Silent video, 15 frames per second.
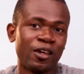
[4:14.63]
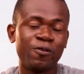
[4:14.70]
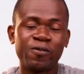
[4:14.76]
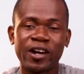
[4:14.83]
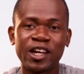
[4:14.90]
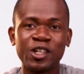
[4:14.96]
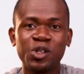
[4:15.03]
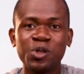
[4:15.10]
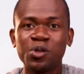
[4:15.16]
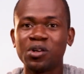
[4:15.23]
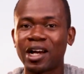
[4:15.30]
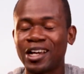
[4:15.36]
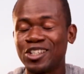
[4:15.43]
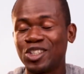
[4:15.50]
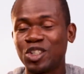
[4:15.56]
If I
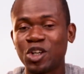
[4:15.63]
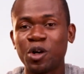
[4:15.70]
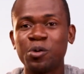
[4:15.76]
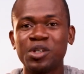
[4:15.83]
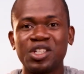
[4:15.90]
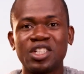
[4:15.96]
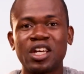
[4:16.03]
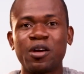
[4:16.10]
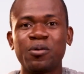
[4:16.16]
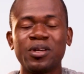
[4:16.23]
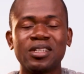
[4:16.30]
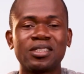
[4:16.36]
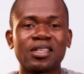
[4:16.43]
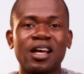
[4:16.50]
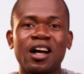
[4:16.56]
do, I sure will share
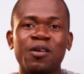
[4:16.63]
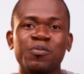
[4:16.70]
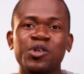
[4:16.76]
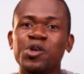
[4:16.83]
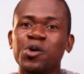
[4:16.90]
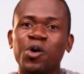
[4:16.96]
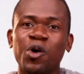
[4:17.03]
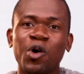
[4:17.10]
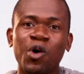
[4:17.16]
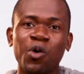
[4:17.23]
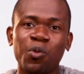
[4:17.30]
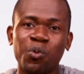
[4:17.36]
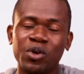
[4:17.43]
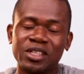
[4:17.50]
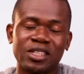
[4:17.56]
with you
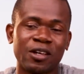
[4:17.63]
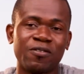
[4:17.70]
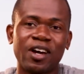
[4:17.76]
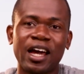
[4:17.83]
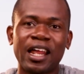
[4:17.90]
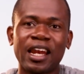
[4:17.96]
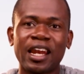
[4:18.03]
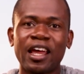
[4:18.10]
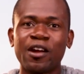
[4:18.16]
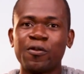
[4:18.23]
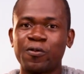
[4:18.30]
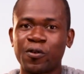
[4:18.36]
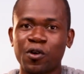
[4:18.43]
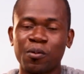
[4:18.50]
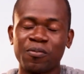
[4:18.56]
all whatever I
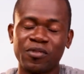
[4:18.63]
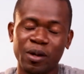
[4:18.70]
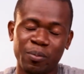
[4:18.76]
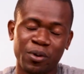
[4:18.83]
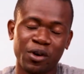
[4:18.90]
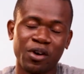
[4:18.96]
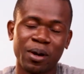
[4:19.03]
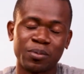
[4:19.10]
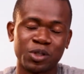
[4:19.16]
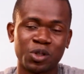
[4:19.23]
learned from the program.